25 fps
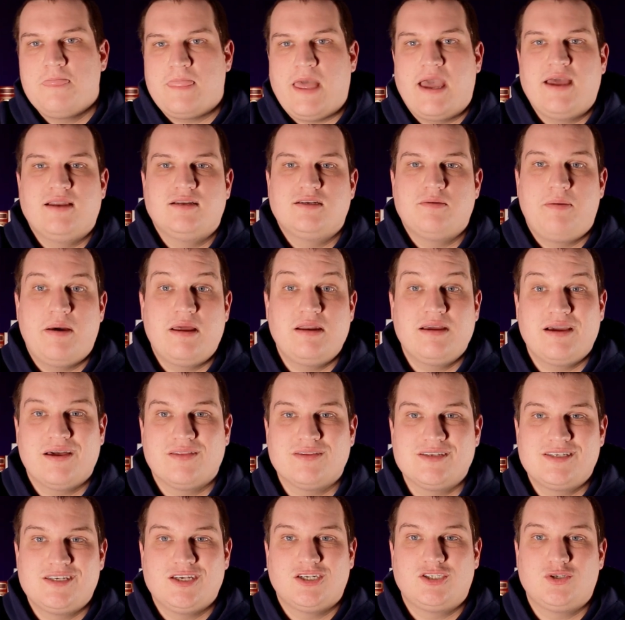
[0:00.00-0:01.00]
And depending
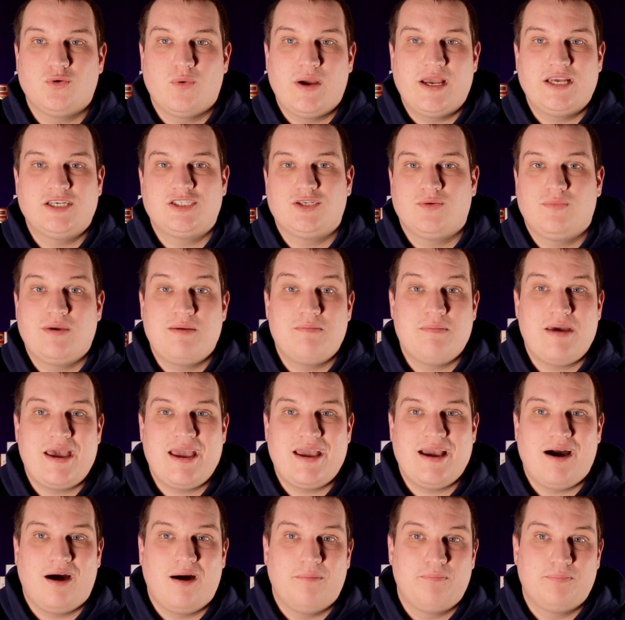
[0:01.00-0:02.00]
on the situation, we
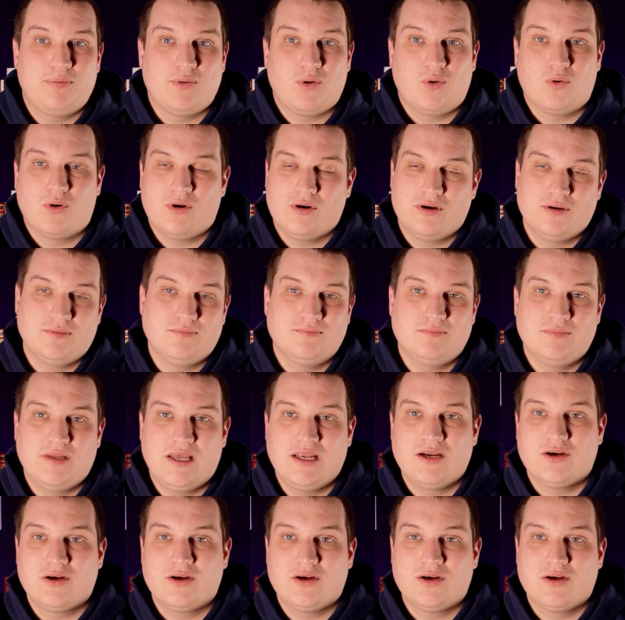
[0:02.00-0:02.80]
may up or